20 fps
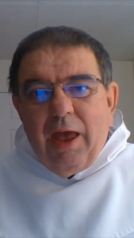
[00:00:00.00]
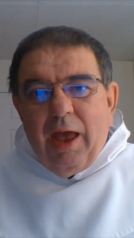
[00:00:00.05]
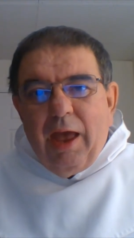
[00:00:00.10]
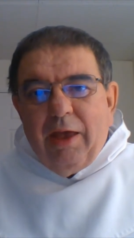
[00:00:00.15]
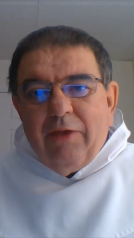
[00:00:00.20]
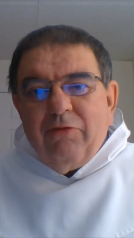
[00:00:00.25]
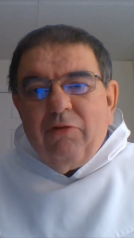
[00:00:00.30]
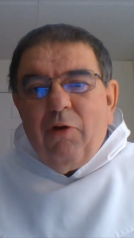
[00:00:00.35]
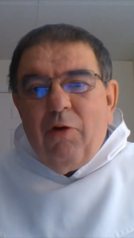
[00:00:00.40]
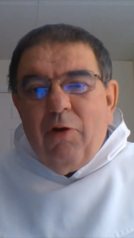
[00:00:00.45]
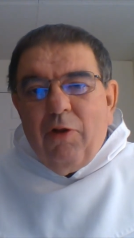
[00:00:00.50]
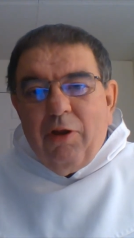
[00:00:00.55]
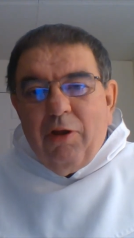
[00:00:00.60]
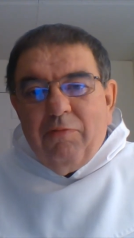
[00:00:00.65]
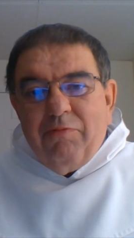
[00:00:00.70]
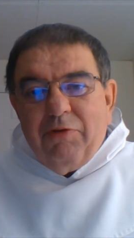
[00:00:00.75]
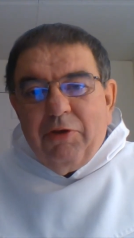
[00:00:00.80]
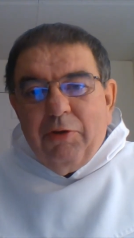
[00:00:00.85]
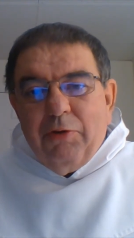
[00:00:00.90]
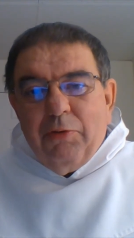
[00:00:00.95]
As all
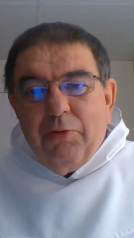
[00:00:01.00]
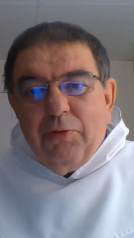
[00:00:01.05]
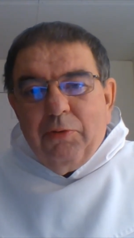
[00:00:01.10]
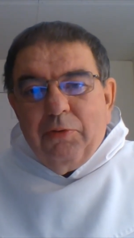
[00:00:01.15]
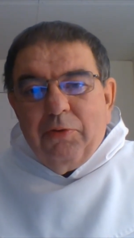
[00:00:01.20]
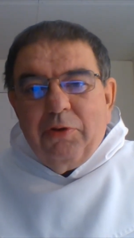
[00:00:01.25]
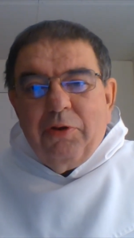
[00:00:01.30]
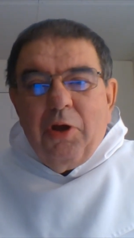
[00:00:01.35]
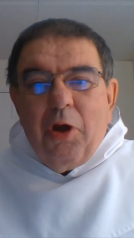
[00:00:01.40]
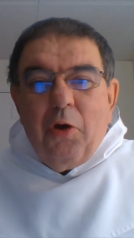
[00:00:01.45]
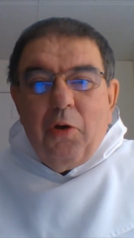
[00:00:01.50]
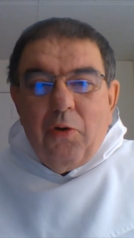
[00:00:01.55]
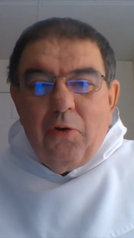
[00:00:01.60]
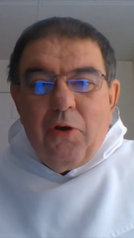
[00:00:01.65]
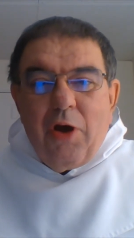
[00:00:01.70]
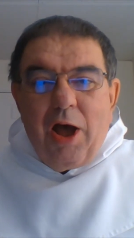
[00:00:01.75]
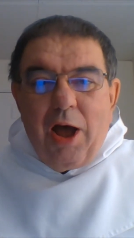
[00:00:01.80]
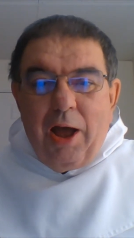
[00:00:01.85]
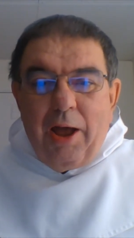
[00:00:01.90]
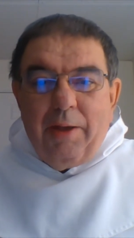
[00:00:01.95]
of you
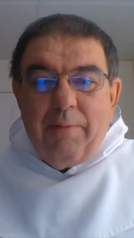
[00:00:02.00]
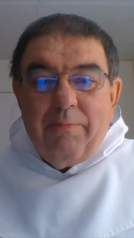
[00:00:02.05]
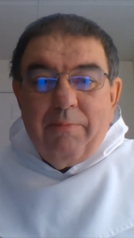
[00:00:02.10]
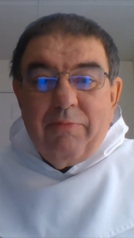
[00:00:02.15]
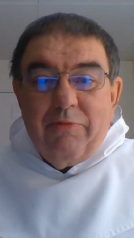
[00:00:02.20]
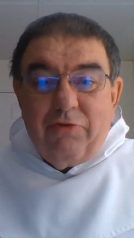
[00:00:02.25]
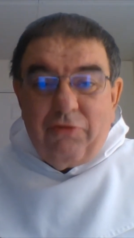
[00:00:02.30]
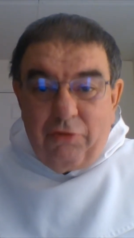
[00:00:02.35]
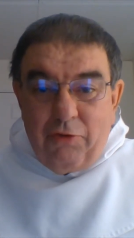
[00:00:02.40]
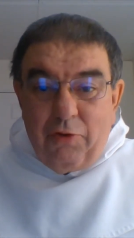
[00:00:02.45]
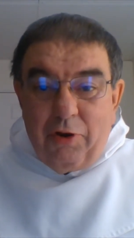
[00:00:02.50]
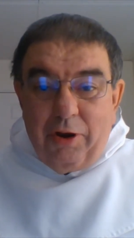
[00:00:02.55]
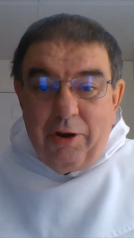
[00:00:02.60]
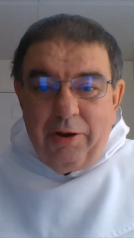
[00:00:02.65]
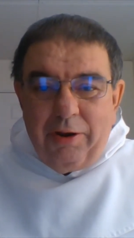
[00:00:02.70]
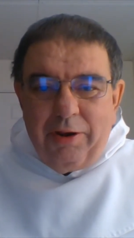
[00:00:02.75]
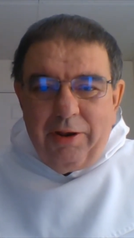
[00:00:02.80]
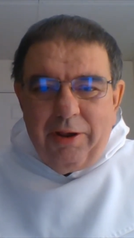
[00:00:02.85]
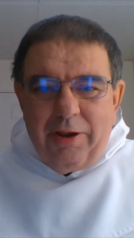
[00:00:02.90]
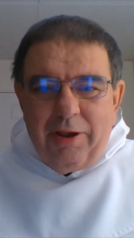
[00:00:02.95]
know, I'm sure,